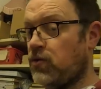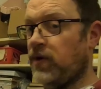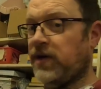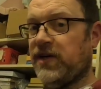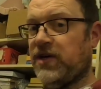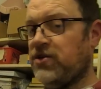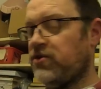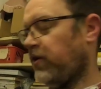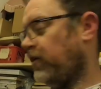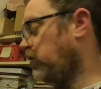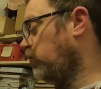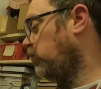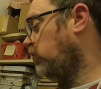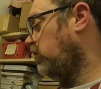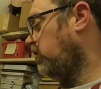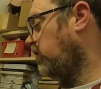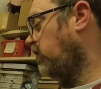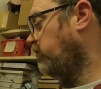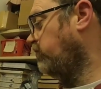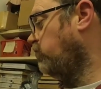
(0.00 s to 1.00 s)
quickly show you
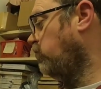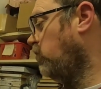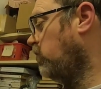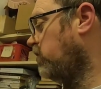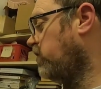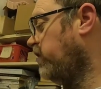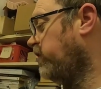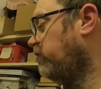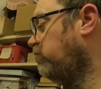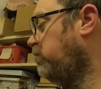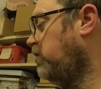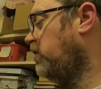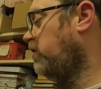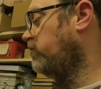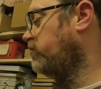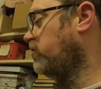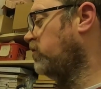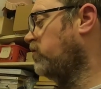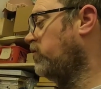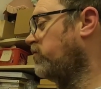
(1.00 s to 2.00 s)
what kind of
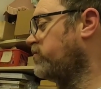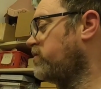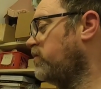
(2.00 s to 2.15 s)
piles I've got.